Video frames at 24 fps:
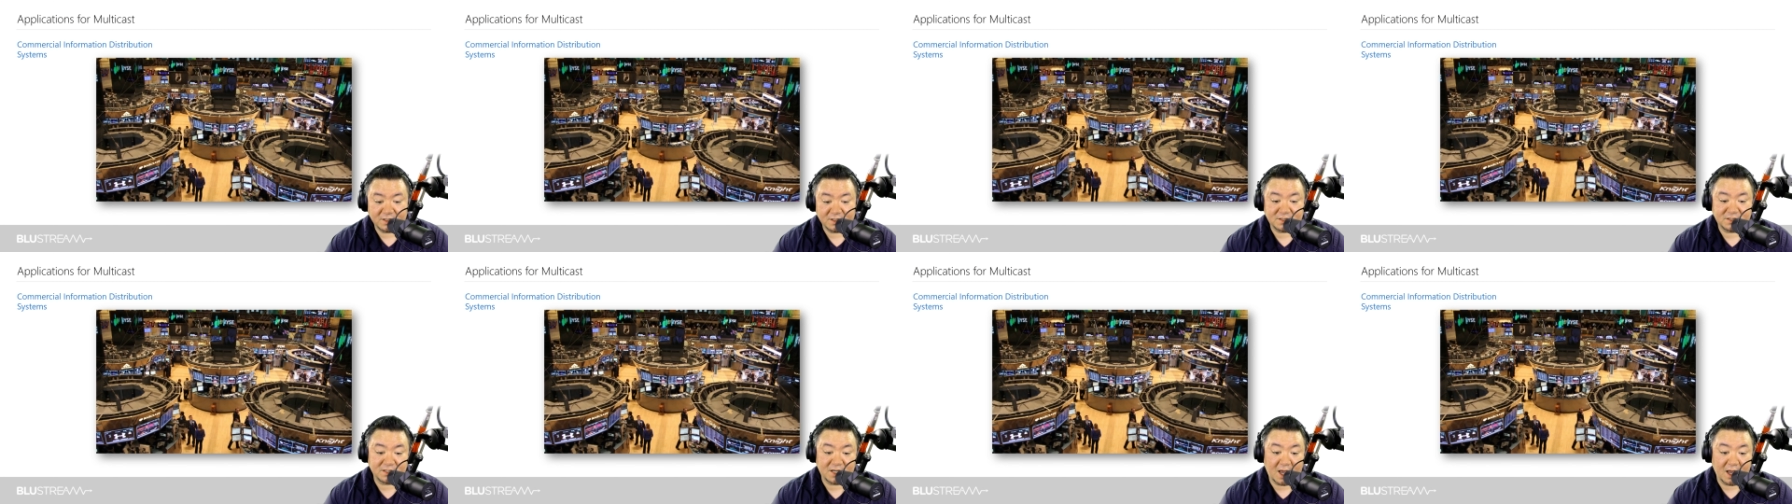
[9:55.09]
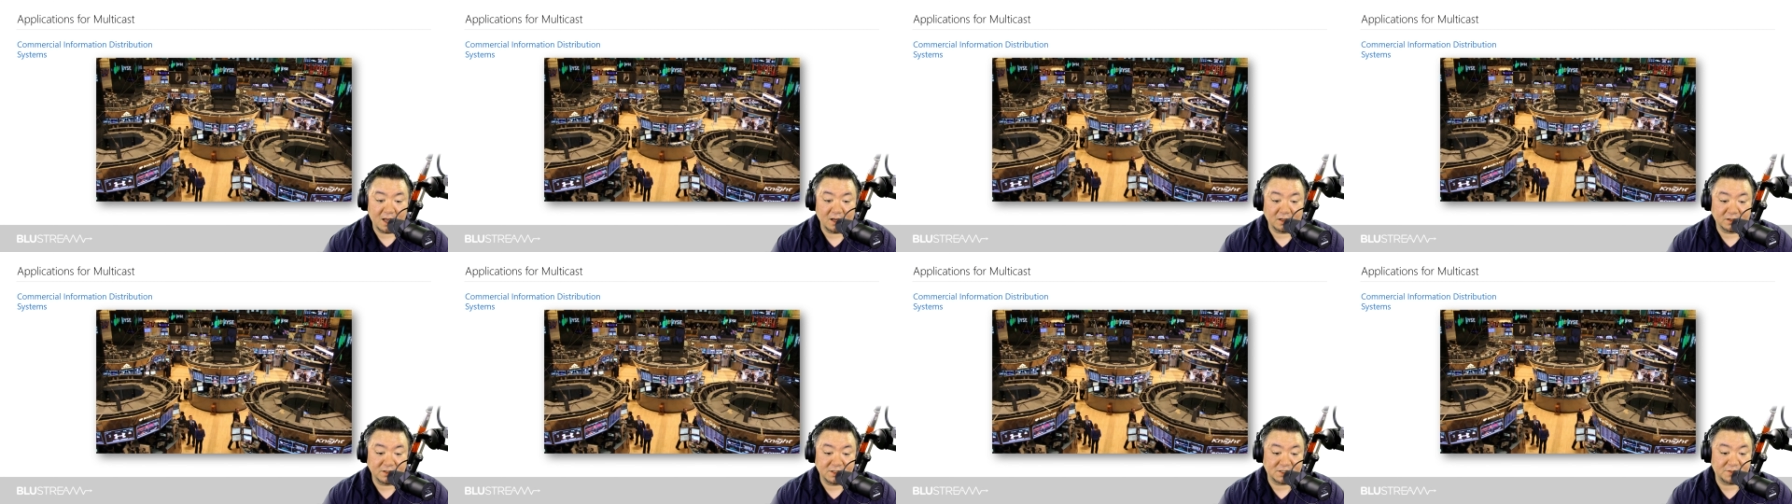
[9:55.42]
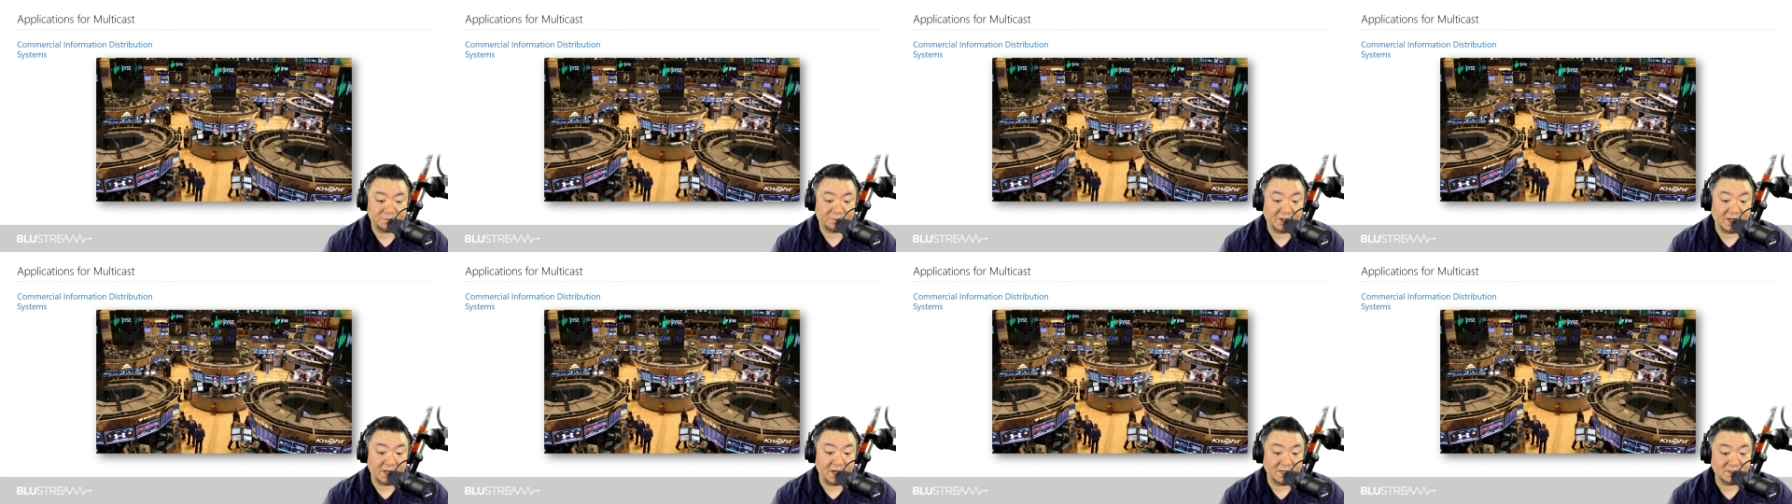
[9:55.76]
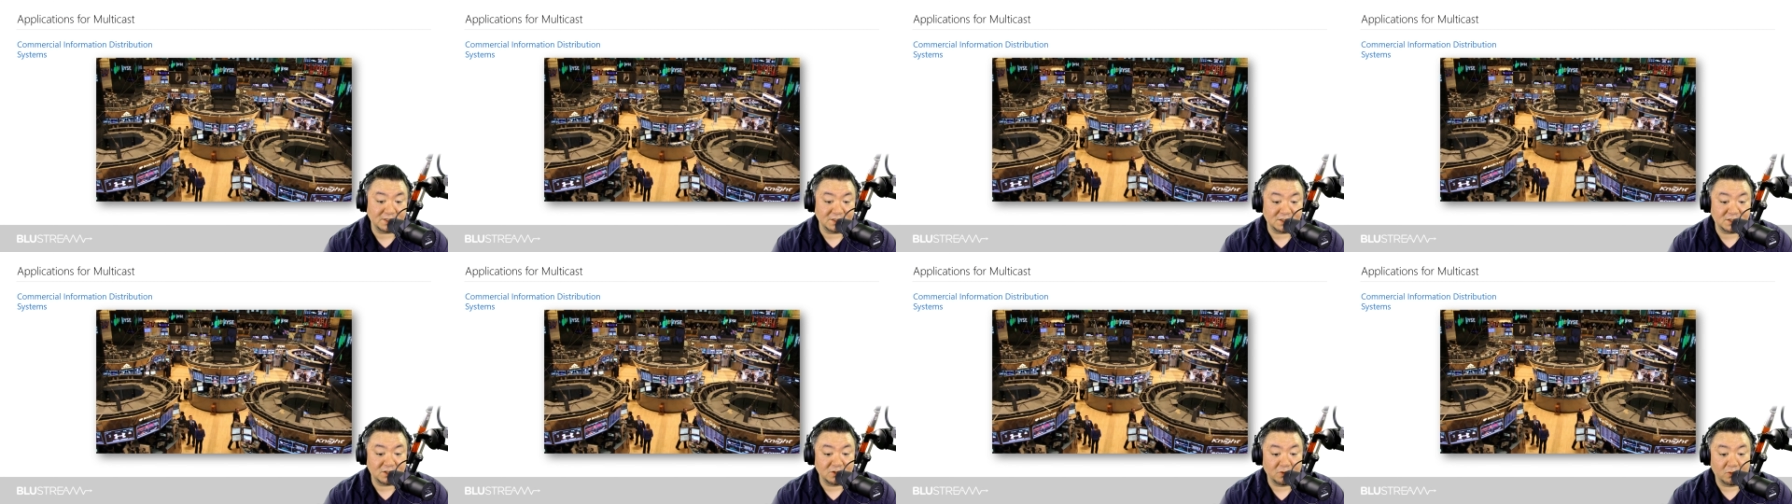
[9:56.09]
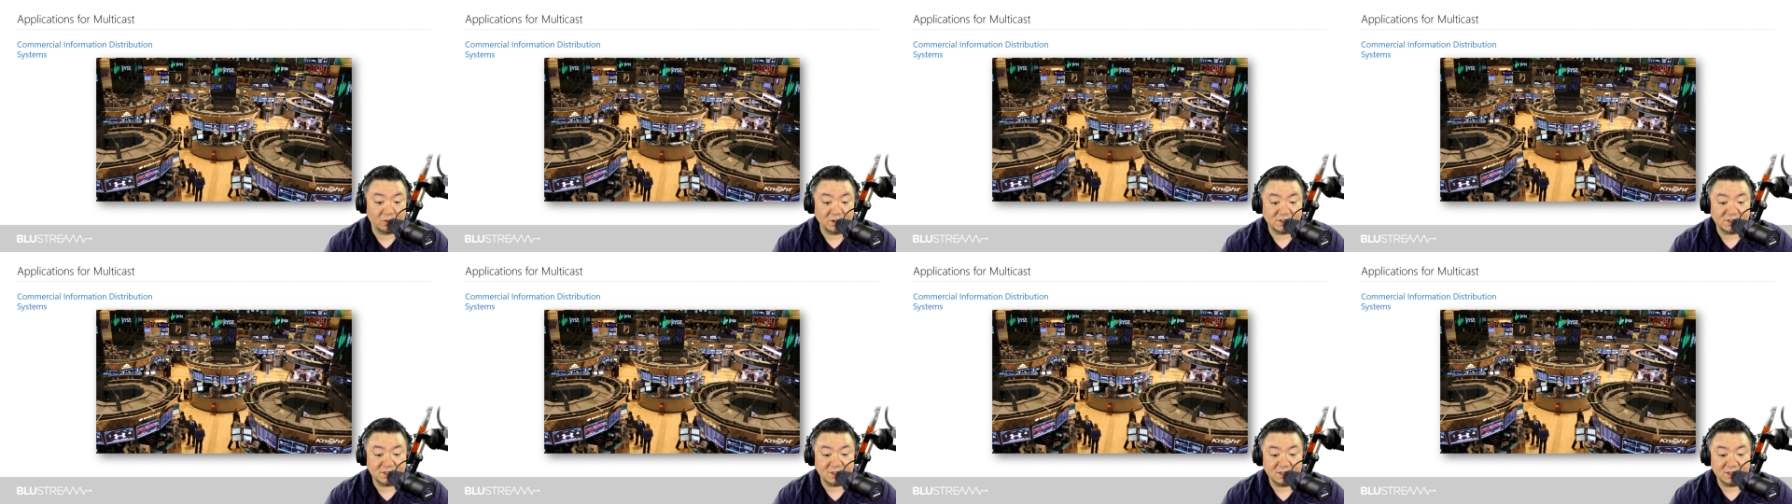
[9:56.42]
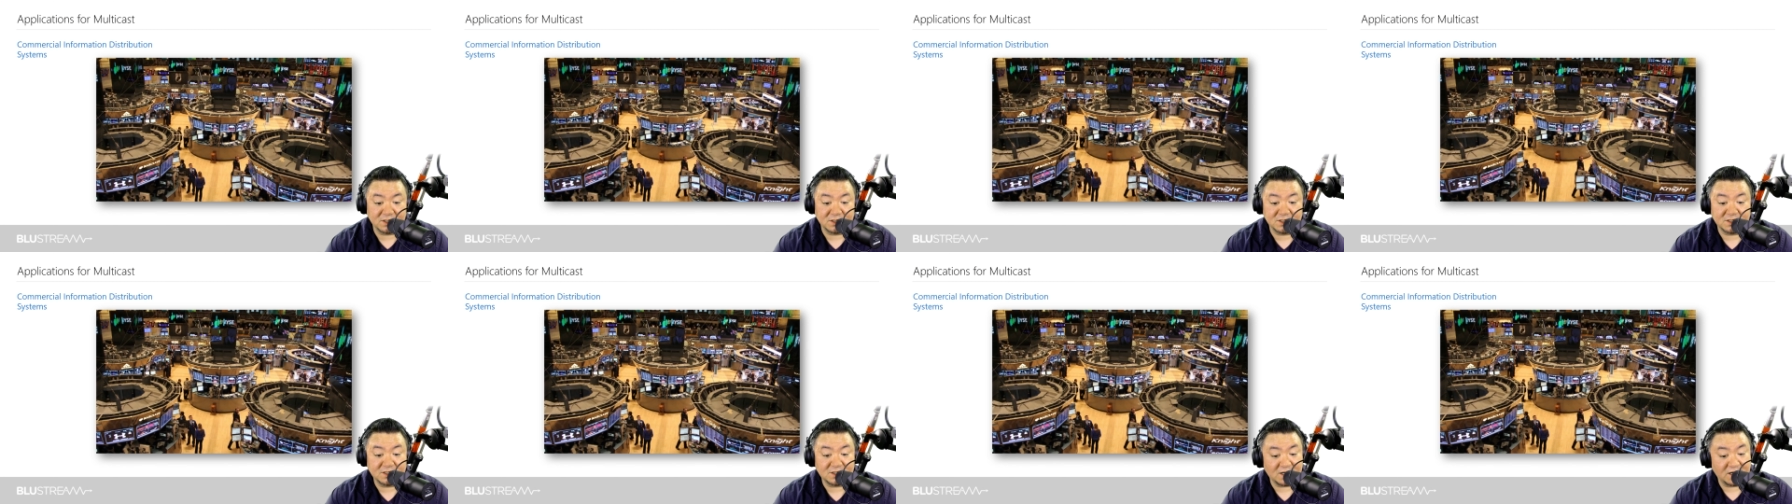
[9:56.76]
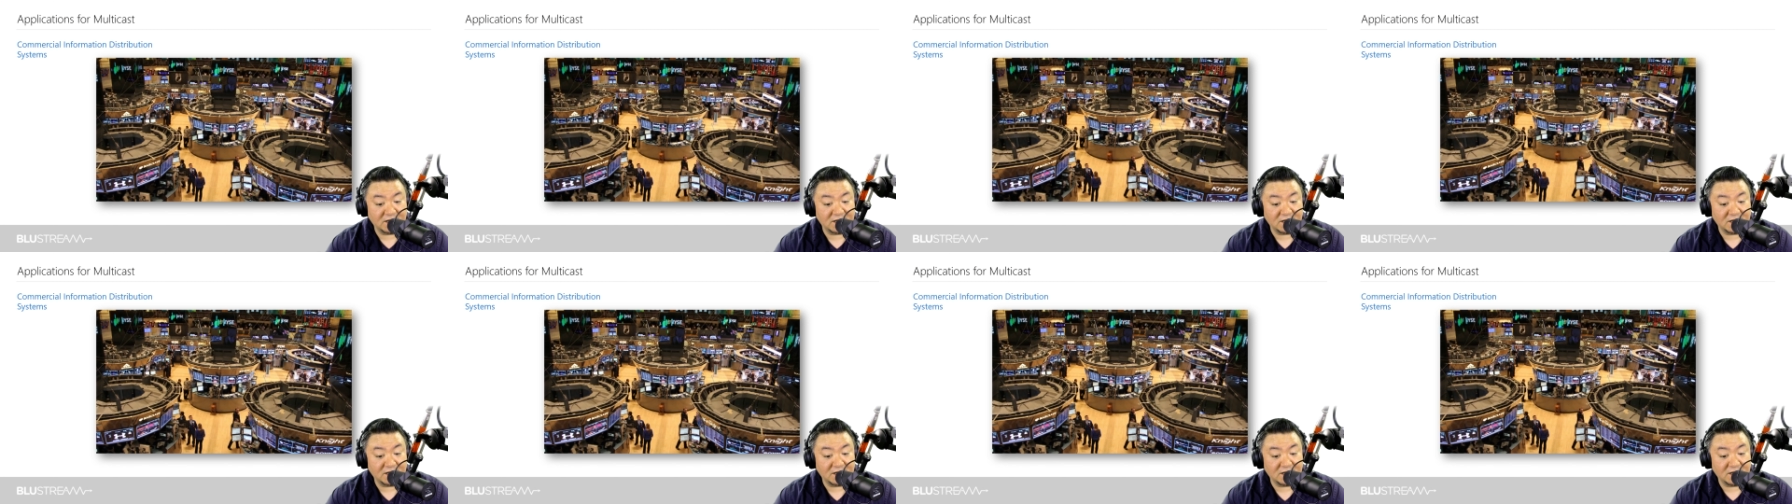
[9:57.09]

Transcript: scale displays and sources